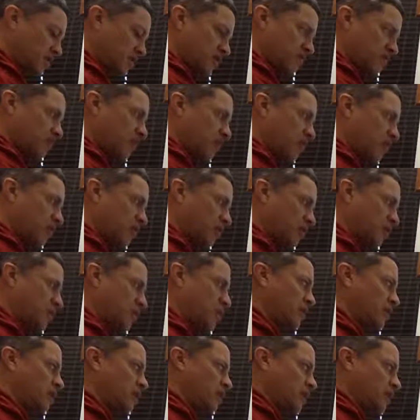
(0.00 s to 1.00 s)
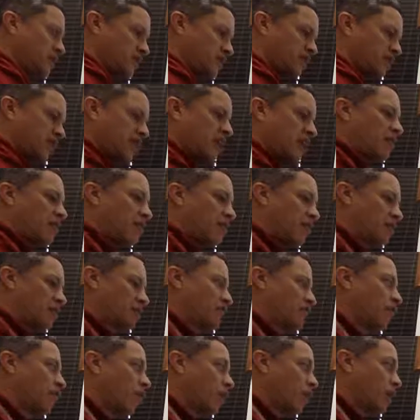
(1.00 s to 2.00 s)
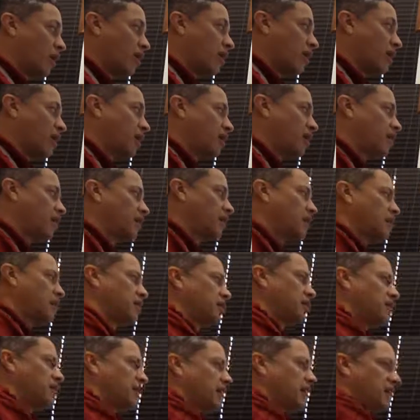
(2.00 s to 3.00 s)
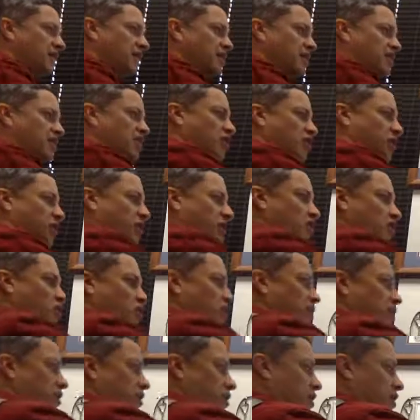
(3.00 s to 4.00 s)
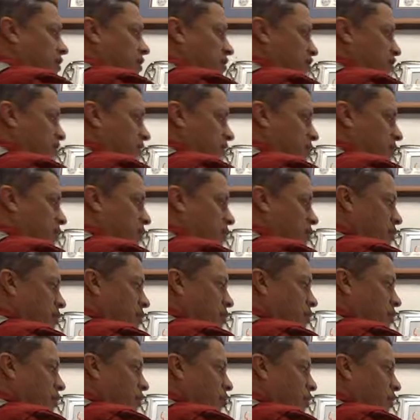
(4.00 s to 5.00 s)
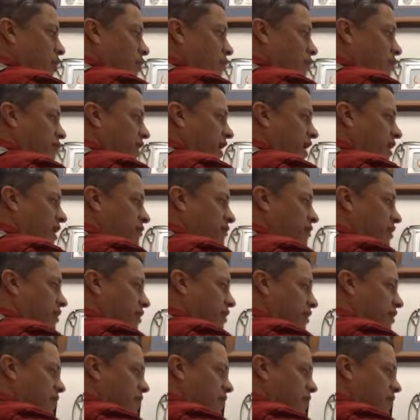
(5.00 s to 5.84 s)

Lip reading: of some big number, divide it by 4, and you come out with some number 0.5,